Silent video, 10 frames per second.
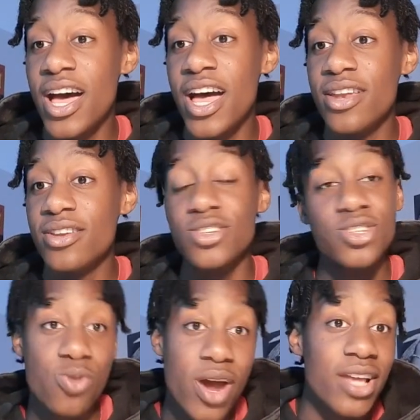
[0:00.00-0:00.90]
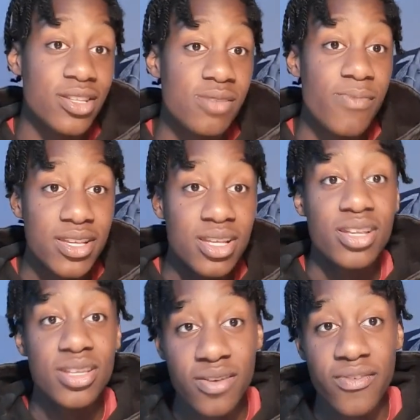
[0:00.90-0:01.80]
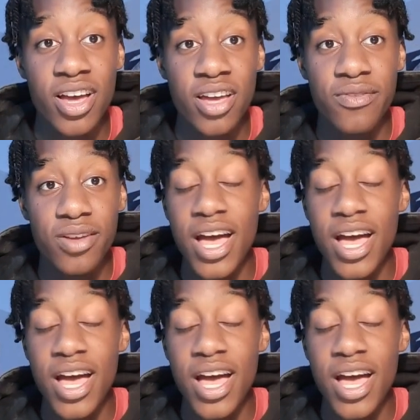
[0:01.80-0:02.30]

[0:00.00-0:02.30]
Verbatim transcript: and trying to basically survive.